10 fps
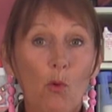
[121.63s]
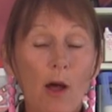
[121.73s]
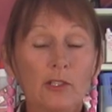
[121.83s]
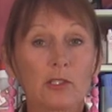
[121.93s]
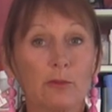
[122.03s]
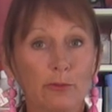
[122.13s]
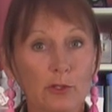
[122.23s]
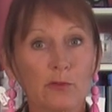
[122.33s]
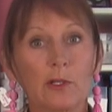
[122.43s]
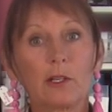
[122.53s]
watched the
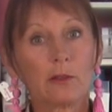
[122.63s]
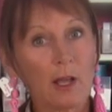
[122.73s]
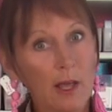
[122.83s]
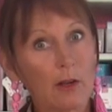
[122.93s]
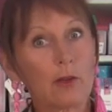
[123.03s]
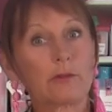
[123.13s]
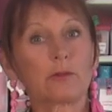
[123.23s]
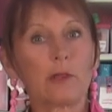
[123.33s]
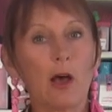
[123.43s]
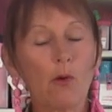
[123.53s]
first video that kind of goes
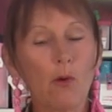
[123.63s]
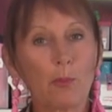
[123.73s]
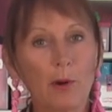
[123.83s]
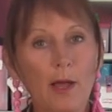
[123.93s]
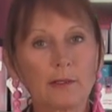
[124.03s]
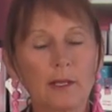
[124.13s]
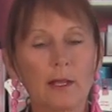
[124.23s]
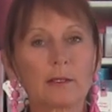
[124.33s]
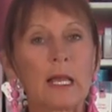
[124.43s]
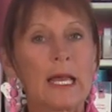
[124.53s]
through that whole
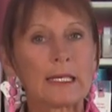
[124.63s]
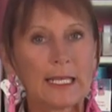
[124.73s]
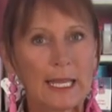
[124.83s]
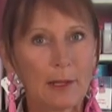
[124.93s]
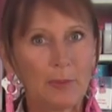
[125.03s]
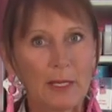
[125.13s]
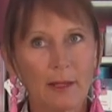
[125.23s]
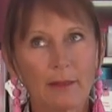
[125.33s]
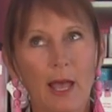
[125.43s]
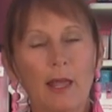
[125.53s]
process, take a peek
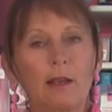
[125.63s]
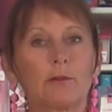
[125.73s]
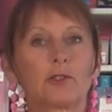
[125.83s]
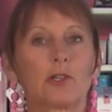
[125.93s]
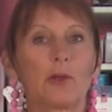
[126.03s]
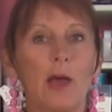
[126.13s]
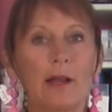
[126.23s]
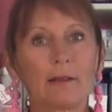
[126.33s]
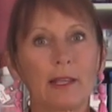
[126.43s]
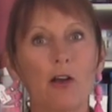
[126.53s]
at that and it will show you how
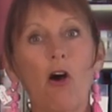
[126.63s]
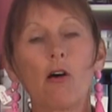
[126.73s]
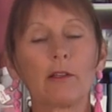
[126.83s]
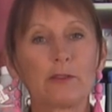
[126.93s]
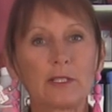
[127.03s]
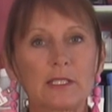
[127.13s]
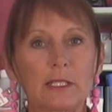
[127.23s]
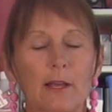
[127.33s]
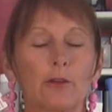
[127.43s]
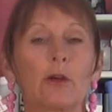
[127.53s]
to link all of these
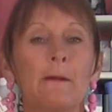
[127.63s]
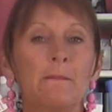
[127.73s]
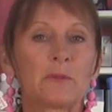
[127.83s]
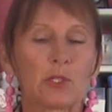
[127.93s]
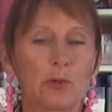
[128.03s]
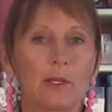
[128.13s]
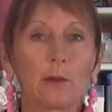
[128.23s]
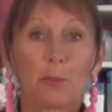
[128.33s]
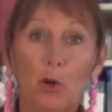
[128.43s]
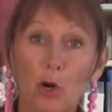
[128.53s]
together to create
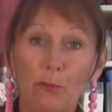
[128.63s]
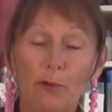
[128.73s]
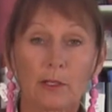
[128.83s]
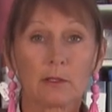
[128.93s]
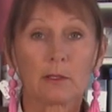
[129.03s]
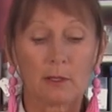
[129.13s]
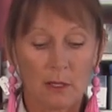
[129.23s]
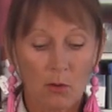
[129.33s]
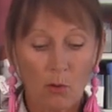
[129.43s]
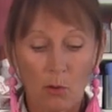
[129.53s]
the perfect
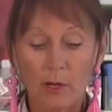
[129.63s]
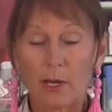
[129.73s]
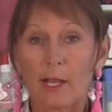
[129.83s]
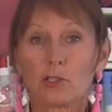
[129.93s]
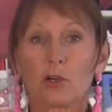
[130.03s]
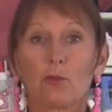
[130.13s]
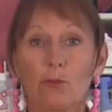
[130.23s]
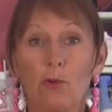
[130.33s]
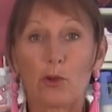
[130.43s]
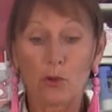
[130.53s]
organizer
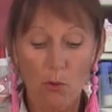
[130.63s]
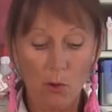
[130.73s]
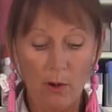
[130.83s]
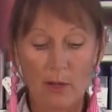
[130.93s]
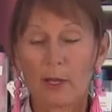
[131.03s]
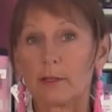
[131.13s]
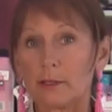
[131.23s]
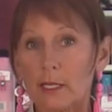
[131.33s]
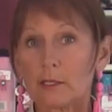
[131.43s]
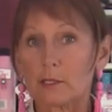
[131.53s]
for your
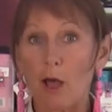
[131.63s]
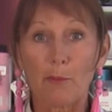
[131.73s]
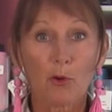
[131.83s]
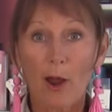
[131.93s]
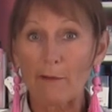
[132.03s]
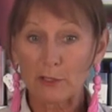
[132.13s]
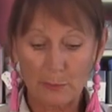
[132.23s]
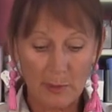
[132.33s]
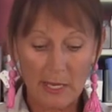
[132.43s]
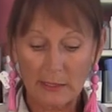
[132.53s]
desktop, craft
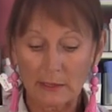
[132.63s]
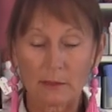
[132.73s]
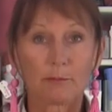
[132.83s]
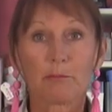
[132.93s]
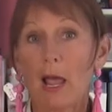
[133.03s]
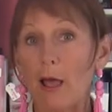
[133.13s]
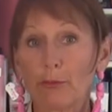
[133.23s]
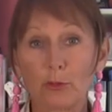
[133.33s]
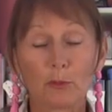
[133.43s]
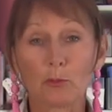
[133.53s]
space,
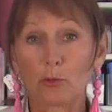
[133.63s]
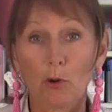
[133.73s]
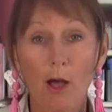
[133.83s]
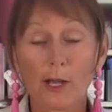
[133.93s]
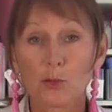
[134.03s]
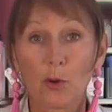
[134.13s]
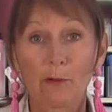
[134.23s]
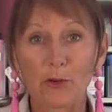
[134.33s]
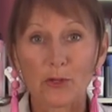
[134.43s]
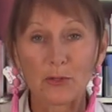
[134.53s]
bathroom, garage,
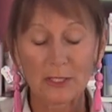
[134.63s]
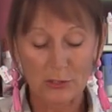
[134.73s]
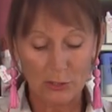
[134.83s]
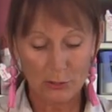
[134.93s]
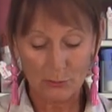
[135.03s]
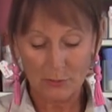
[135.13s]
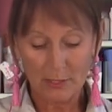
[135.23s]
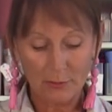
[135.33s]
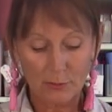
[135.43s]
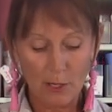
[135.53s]
wherever you need to use
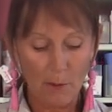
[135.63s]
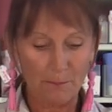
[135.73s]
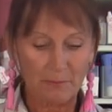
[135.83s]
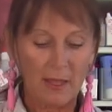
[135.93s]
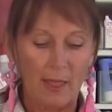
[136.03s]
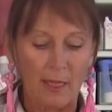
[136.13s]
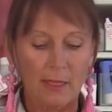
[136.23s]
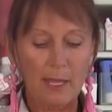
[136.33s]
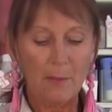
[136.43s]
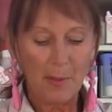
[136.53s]
these. So
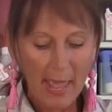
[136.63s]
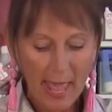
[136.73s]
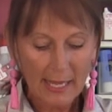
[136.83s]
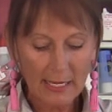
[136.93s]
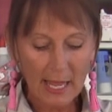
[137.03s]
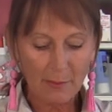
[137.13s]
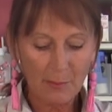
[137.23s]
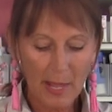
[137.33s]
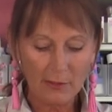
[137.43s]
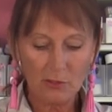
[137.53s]
the pen and
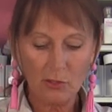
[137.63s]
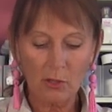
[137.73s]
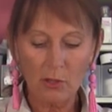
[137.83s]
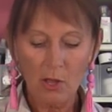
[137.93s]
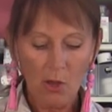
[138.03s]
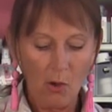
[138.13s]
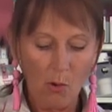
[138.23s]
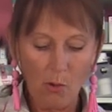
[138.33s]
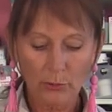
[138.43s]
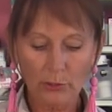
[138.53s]
pencil
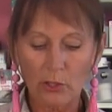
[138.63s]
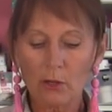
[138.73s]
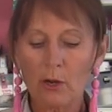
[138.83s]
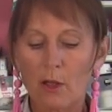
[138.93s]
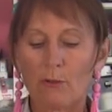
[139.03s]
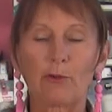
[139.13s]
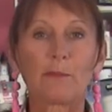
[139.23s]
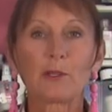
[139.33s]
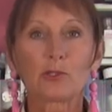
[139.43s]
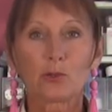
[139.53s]
holder
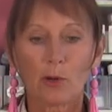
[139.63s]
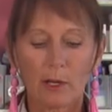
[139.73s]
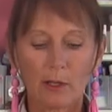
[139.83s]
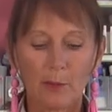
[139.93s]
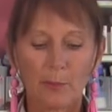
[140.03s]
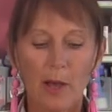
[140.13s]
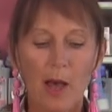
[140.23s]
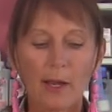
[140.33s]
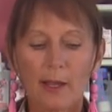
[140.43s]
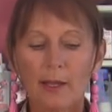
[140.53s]
from the store and clip
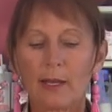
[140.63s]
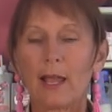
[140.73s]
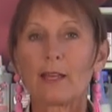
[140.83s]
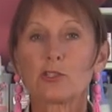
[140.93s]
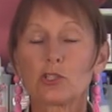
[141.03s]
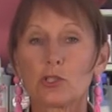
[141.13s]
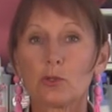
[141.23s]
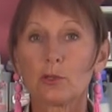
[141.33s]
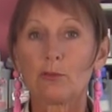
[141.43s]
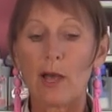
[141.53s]
pod, again, it has
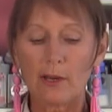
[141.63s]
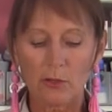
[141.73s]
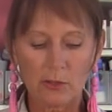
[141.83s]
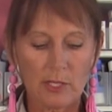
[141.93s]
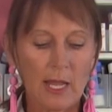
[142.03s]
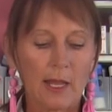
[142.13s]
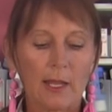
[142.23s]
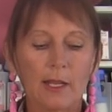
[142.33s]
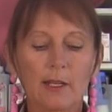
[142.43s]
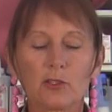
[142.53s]
two dividers.
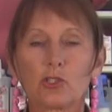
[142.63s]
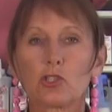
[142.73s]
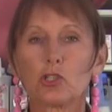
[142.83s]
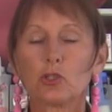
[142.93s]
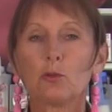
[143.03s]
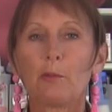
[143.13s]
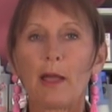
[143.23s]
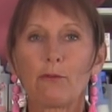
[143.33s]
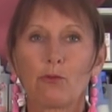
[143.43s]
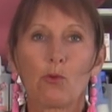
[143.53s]
It is two
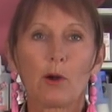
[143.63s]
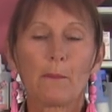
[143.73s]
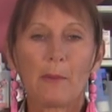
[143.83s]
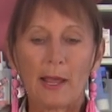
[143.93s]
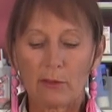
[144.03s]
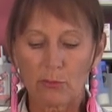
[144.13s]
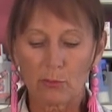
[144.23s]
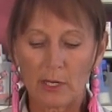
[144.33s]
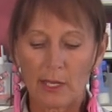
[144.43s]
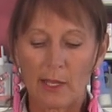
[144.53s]
by four by
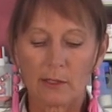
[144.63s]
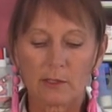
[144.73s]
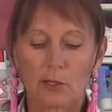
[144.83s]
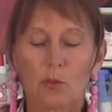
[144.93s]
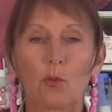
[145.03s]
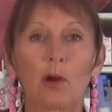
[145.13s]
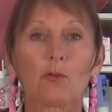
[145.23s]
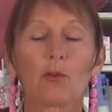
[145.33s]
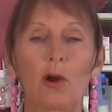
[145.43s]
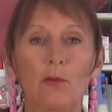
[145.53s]
three, and it's gonna work
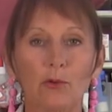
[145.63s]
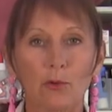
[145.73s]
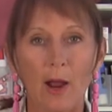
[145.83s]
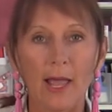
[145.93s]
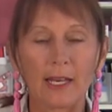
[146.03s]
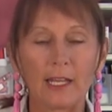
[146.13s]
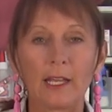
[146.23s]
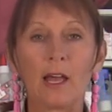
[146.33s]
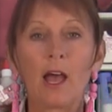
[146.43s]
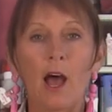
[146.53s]
for a
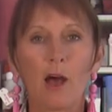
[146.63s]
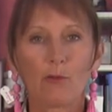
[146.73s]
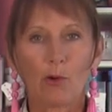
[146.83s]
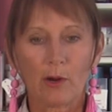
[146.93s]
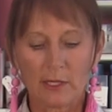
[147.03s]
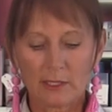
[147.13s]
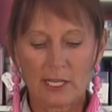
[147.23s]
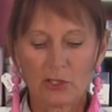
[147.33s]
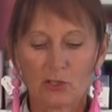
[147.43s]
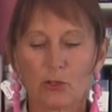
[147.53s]
variety of
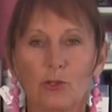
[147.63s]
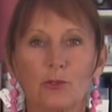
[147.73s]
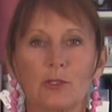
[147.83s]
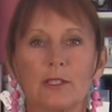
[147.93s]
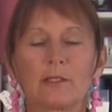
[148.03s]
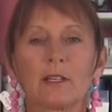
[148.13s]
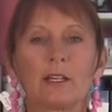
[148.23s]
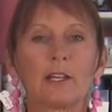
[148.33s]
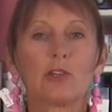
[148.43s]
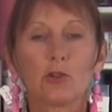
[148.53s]
organizational uses
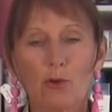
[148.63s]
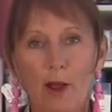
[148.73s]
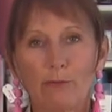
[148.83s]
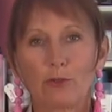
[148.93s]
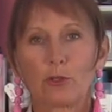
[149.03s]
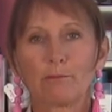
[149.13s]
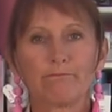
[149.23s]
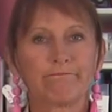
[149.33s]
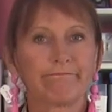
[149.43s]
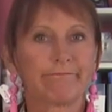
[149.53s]
in your craft room
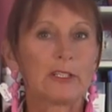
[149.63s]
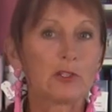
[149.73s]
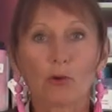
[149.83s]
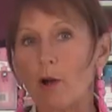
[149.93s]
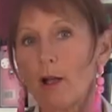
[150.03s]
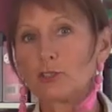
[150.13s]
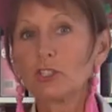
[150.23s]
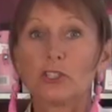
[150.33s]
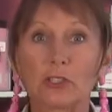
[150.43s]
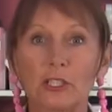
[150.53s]
in your garage,
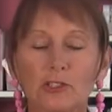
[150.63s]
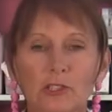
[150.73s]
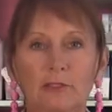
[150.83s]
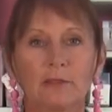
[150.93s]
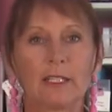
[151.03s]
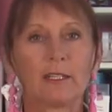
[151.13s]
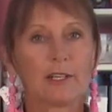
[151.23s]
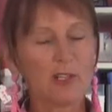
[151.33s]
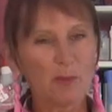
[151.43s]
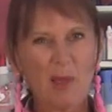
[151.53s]
in your kitchen,
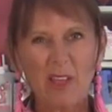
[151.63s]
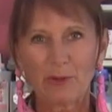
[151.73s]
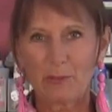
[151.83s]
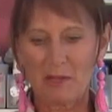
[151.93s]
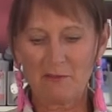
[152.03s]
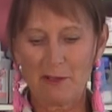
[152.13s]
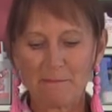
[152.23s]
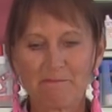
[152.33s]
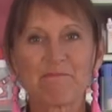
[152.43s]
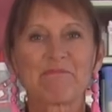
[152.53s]
in your bathroom
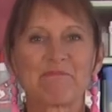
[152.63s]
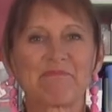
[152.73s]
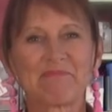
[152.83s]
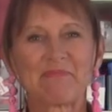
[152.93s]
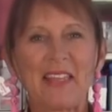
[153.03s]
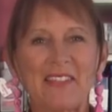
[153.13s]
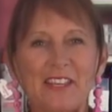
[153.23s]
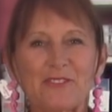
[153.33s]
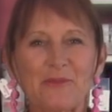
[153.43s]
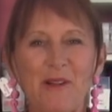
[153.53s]
even.
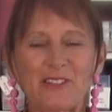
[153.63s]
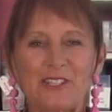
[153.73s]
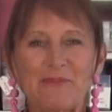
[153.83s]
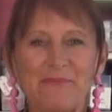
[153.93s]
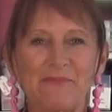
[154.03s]
Thanks for watching.